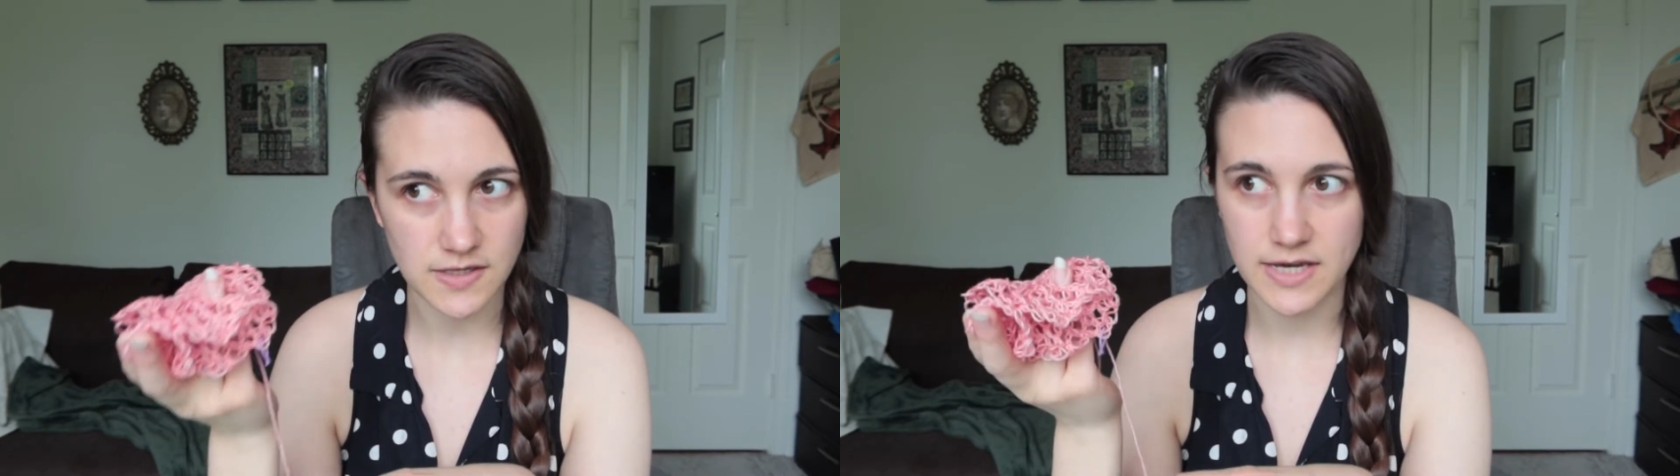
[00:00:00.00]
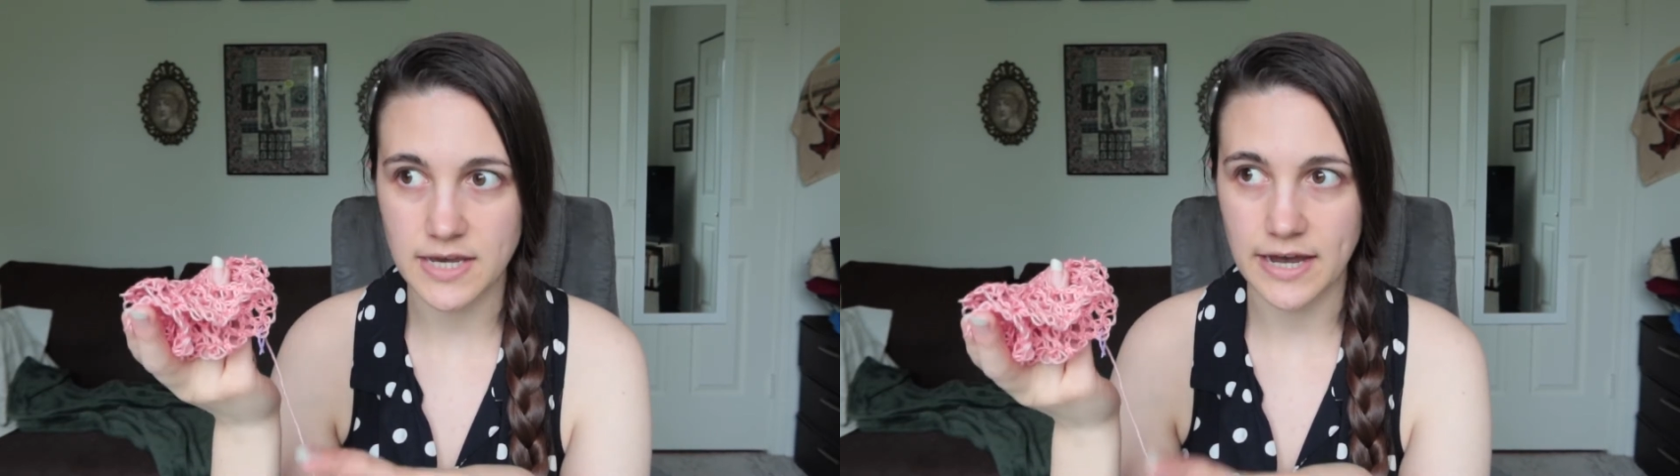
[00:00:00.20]

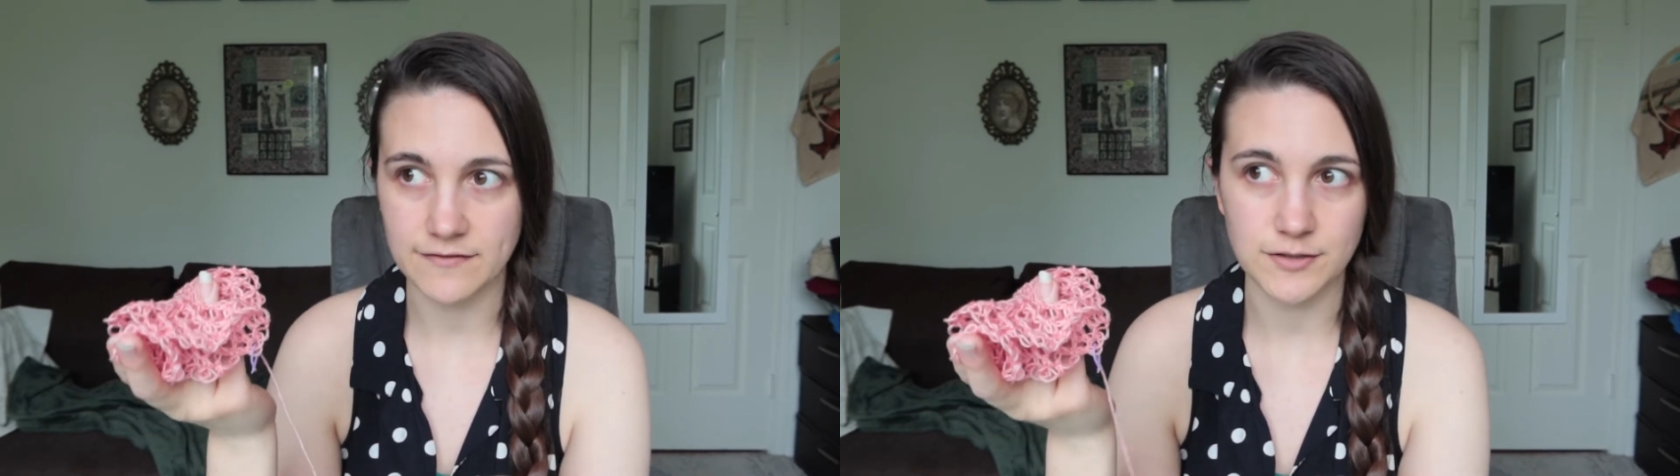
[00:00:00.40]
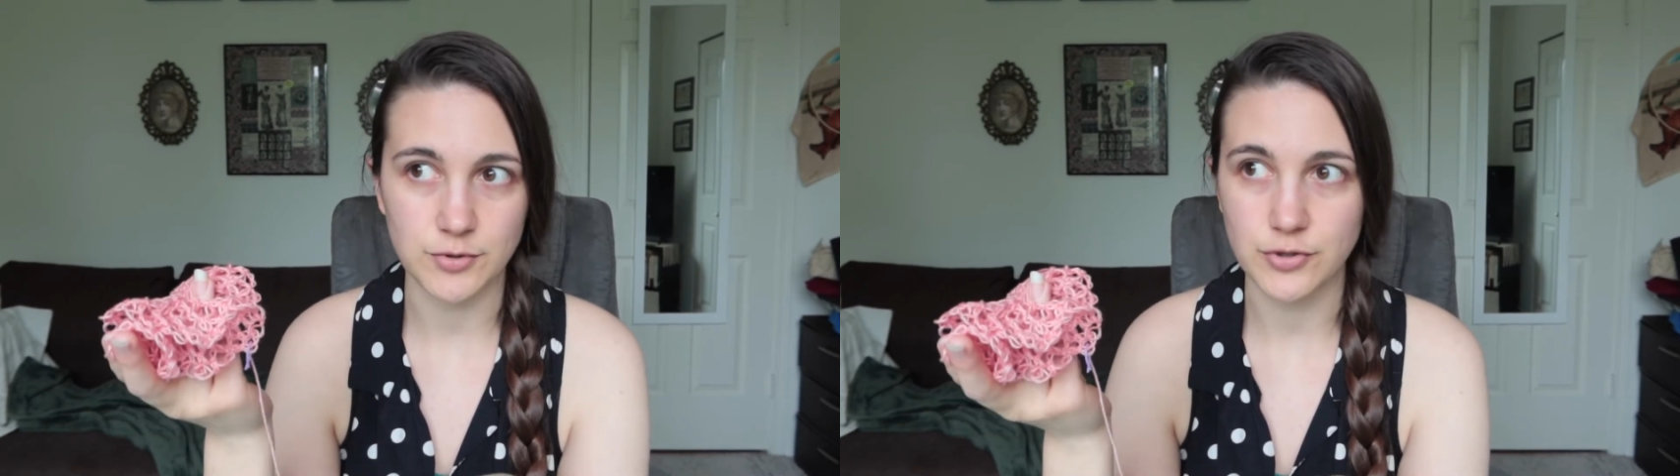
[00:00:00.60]
like
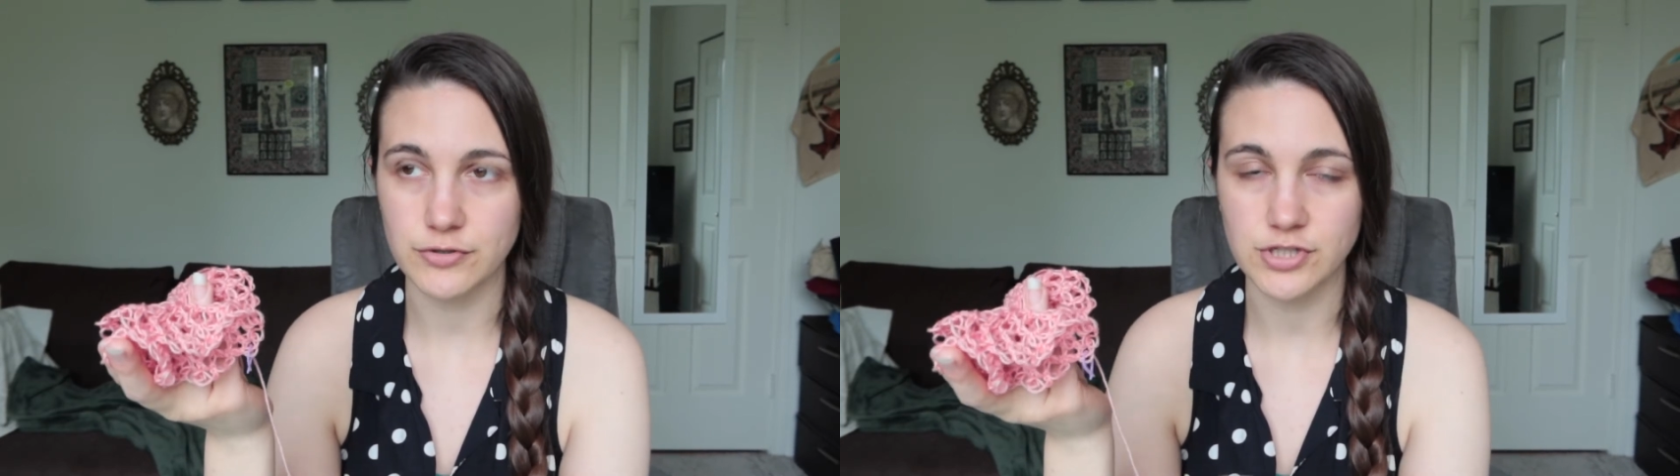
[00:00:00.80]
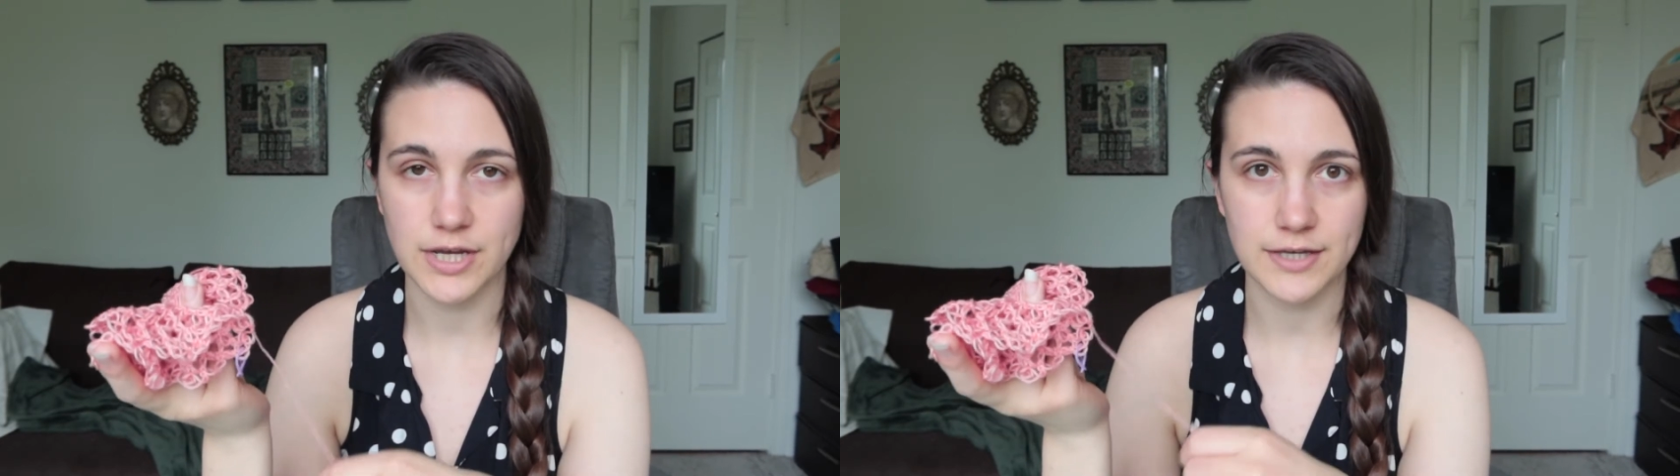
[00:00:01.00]
half double
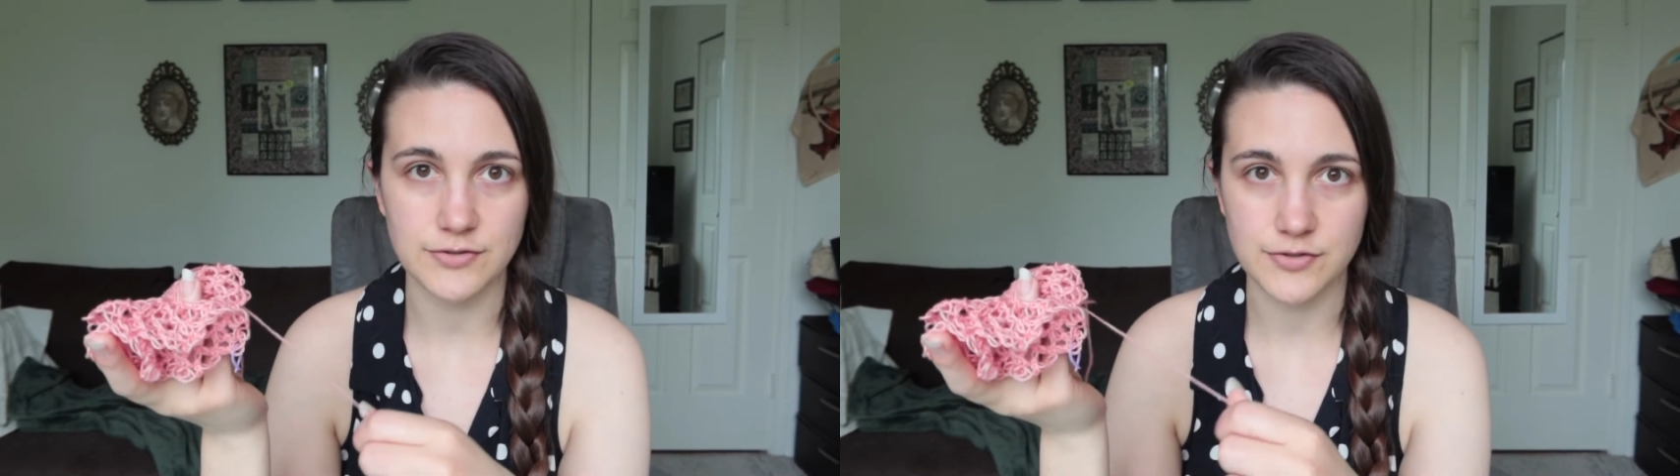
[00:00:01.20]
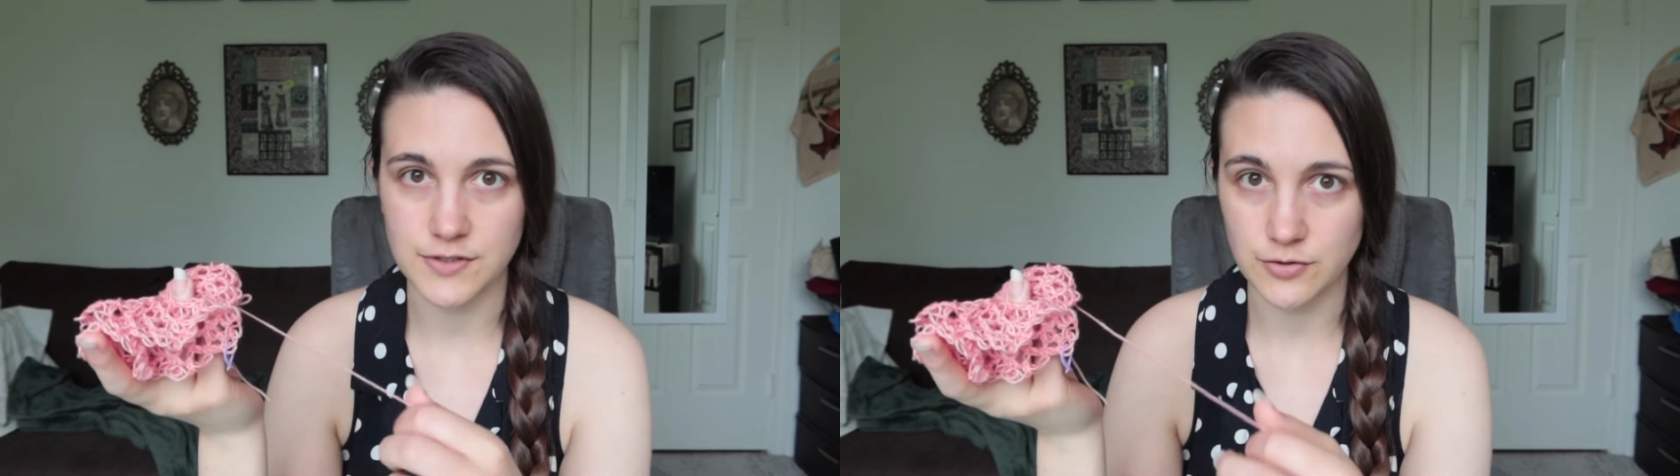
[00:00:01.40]

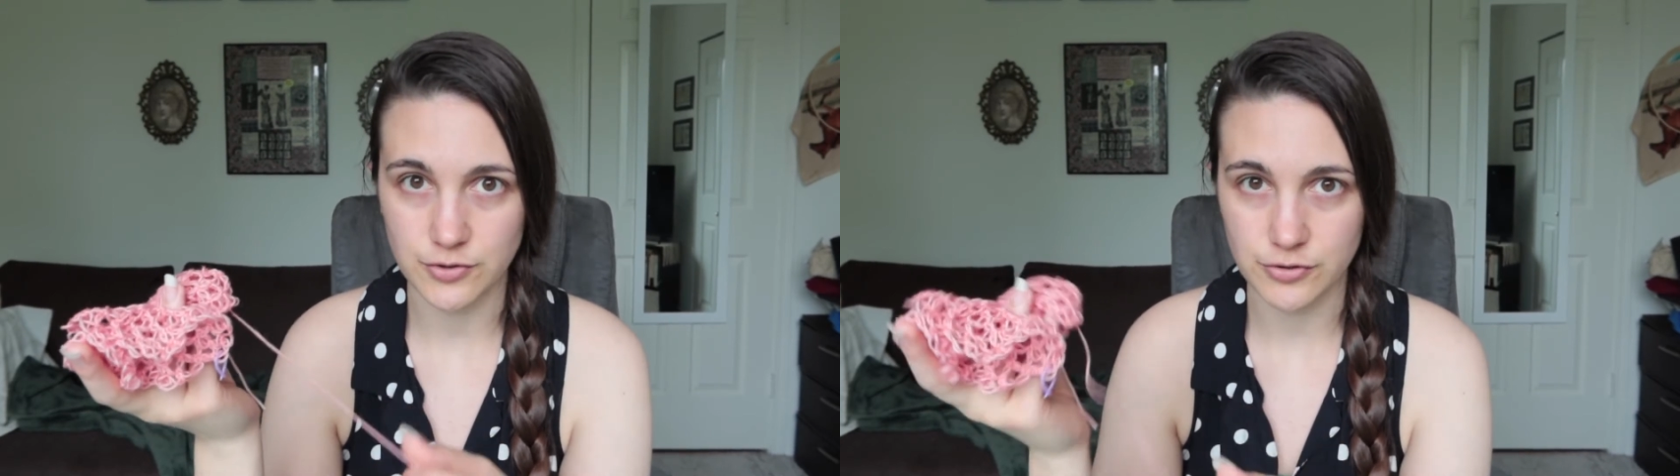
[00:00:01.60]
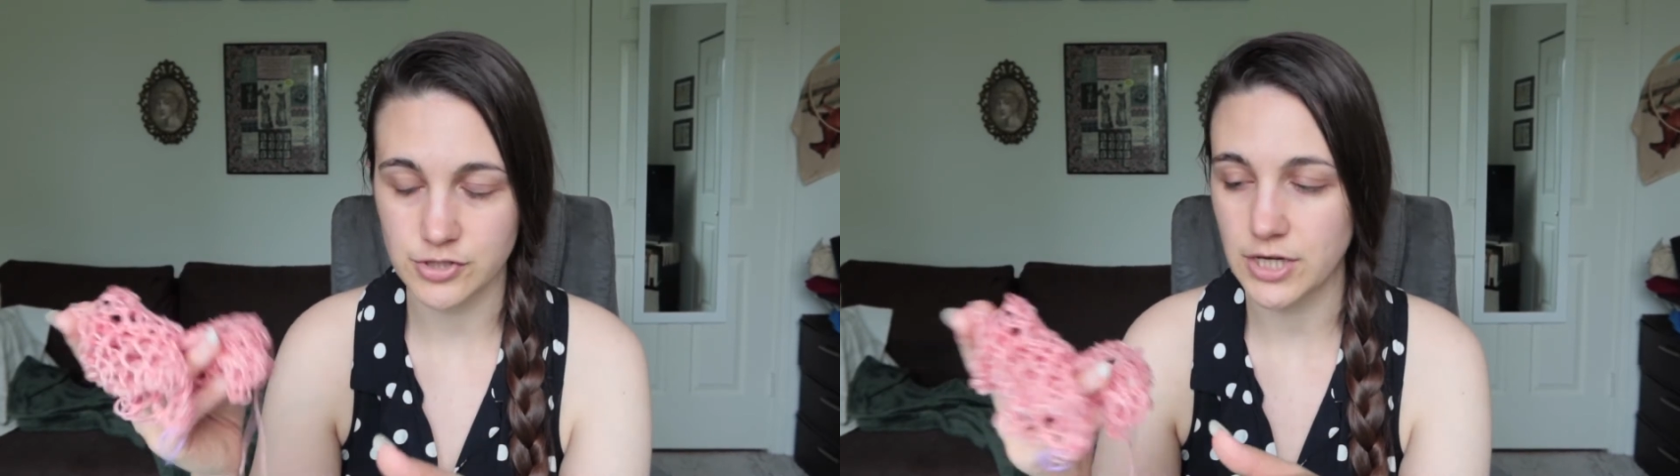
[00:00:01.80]
crochets or single
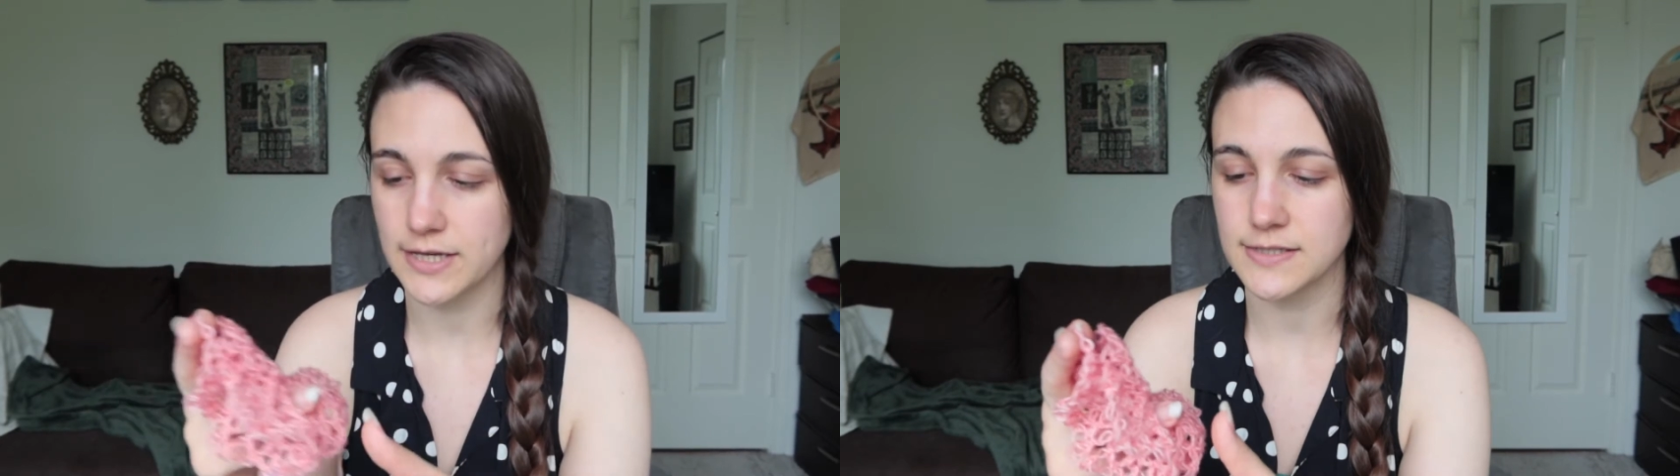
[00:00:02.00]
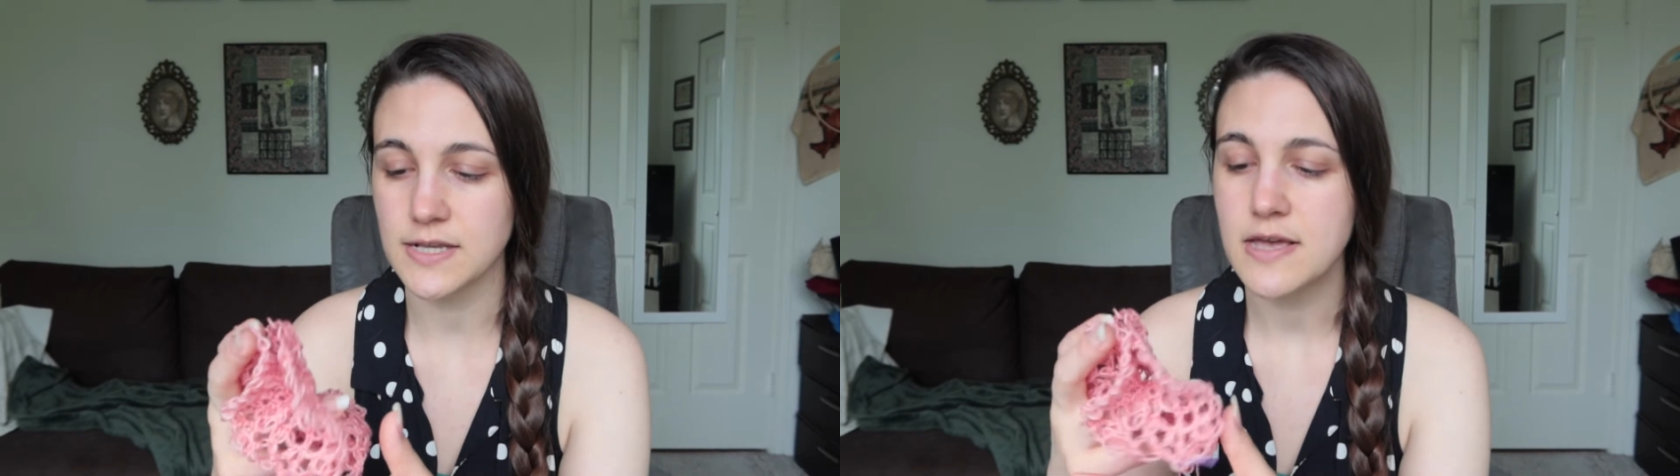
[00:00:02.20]

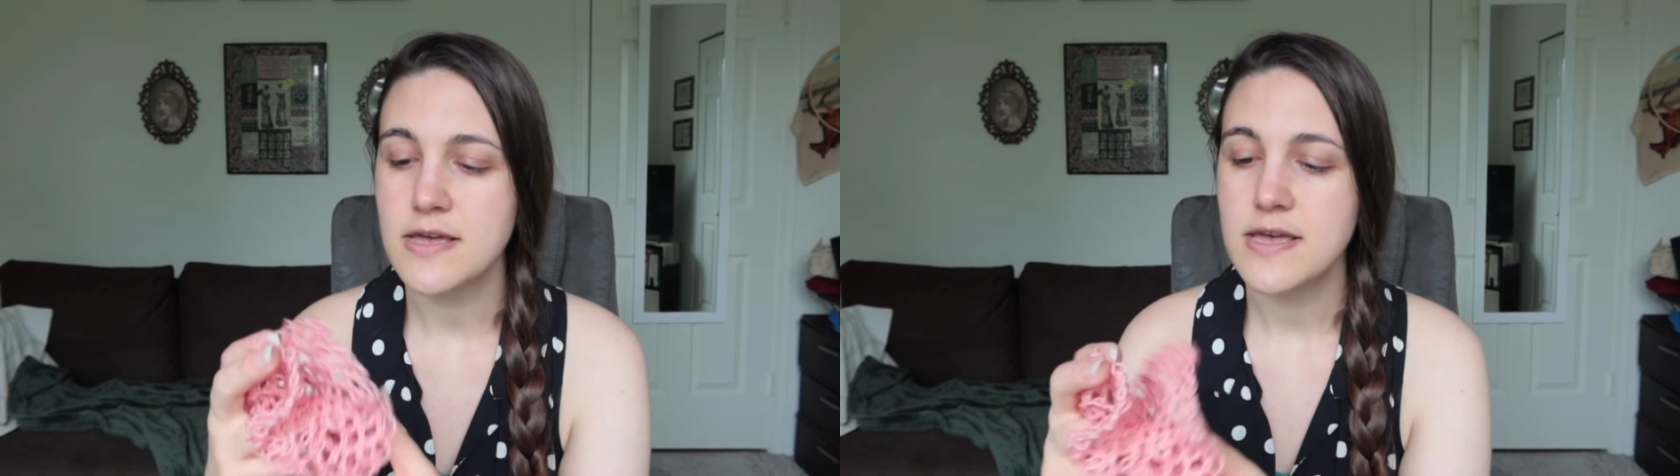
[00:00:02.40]
crochets.